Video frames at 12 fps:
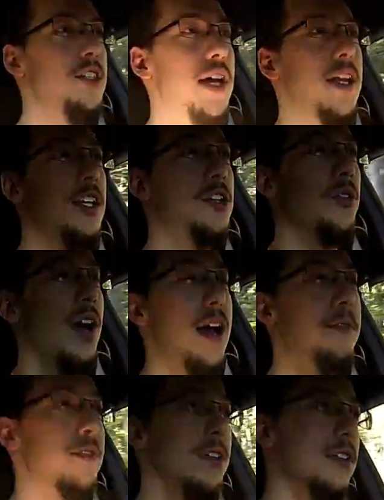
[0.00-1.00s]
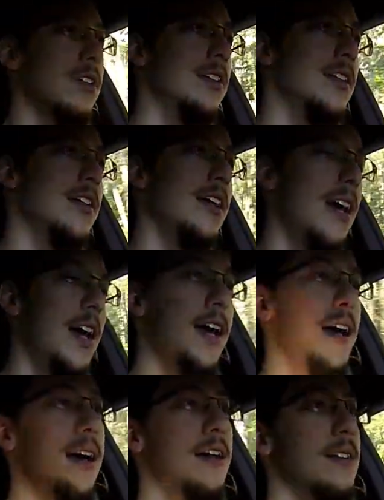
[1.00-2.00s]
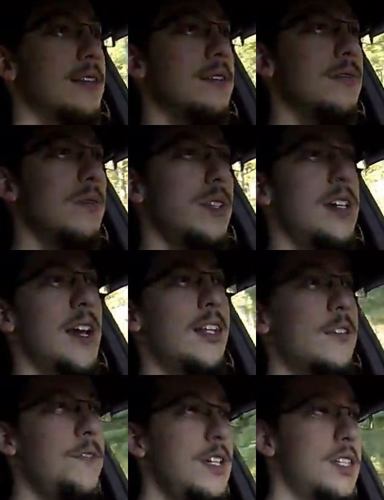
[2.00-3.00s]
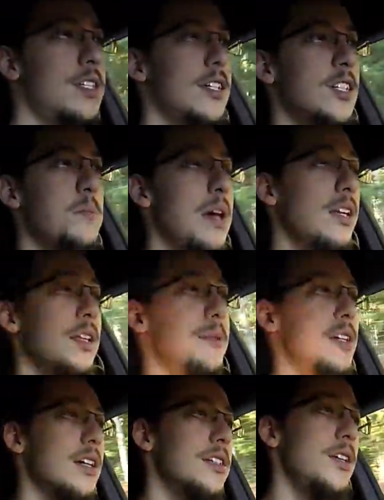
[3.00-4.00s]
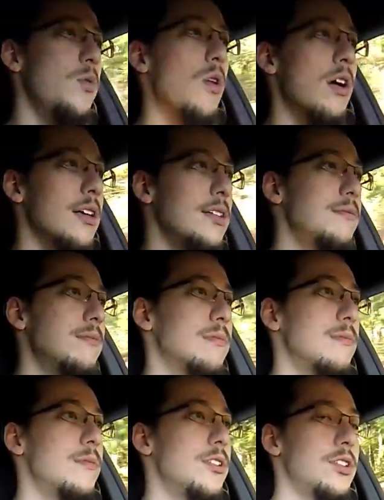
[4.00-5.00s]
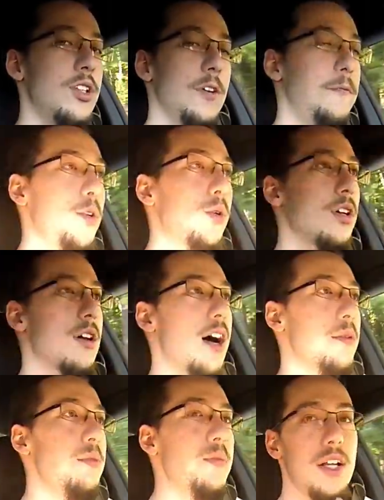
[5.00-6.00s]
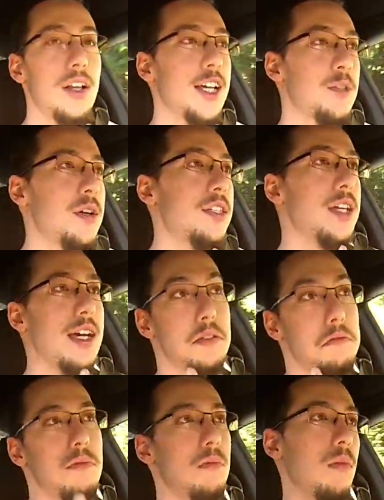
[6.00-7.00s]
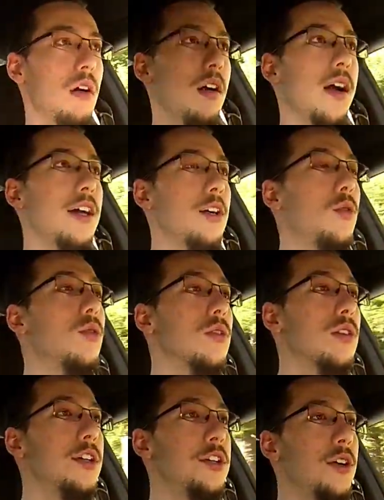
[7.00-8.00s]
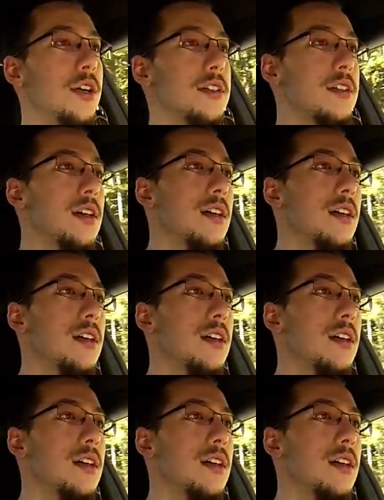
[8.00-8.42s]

daily driver. And he got the V6 mainly because he wanted just good fuel economy, but he likes Mustangs. All right, cool, good choice.